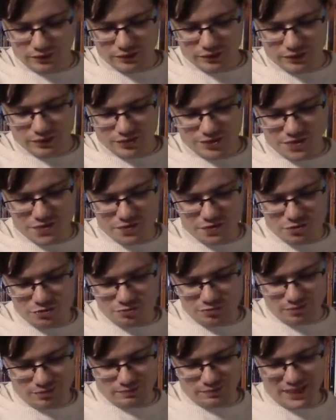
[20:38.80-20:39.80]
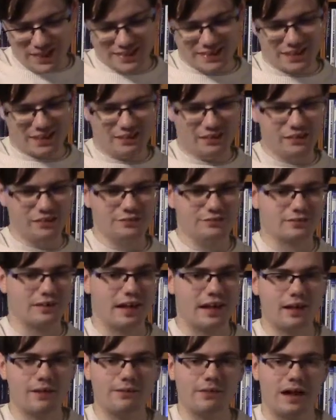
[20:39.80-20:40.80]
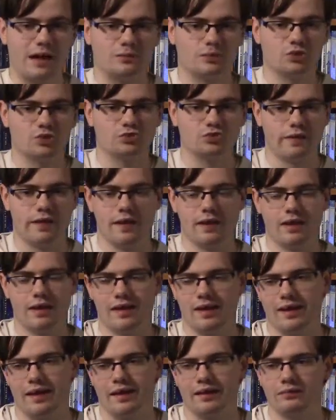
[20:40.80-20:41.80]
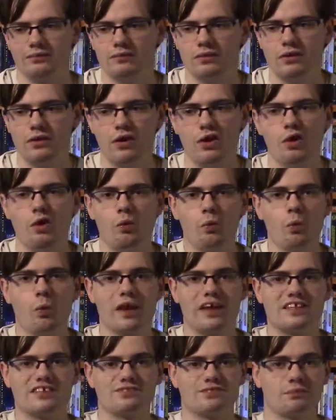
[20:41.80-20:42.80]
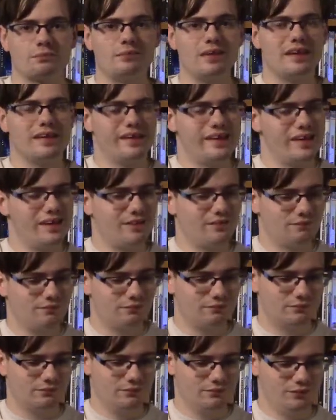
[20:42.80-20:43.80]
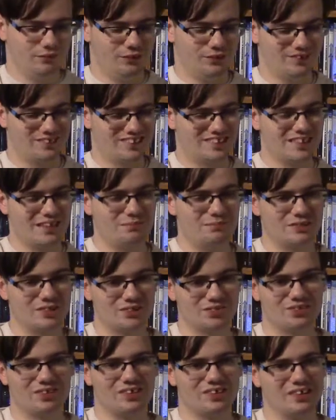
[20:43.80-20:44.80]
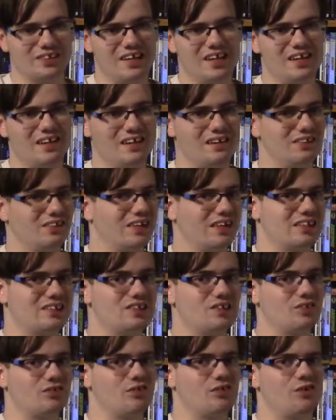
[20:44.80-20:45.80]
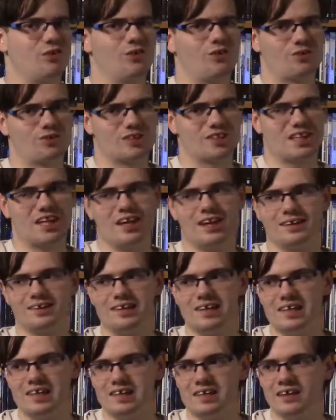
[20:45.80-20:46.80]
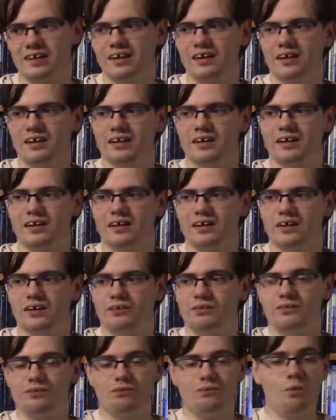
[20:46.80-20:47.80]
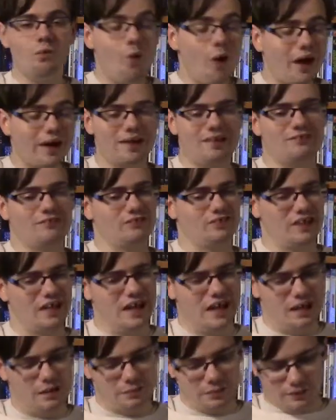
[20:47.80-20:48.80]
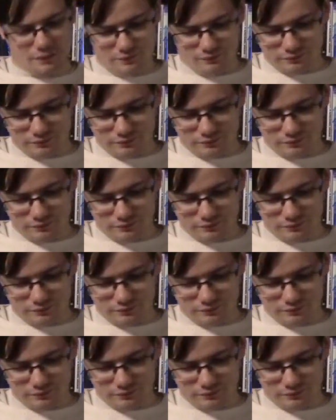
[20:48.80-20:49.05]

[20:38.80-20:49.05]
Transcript: So, basically, Ray grabs a drink and waits for Mickey. Or some sort of lead, like Daryl or Sandy, whatever to happen.